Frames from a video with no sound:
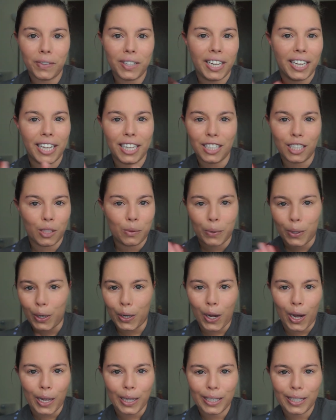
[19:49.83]
I guess that's what I'll
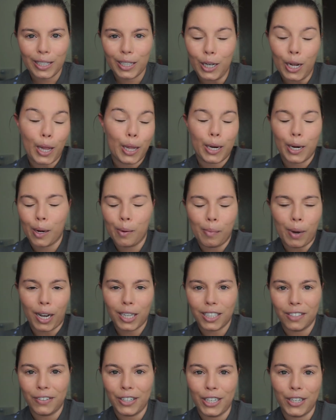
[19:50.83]
call it. I'll call it an
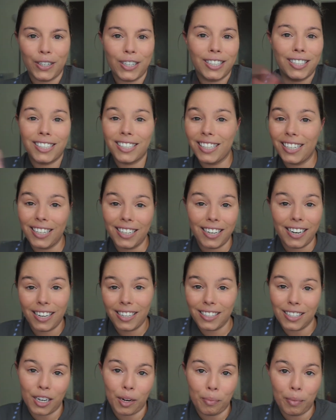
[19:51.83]
unboxing video because it
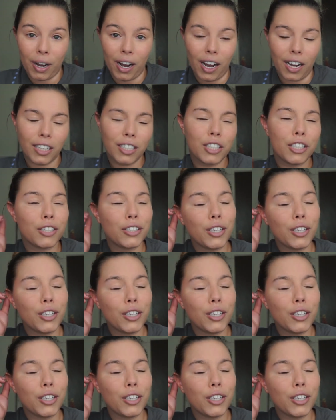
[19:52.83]
is in a box.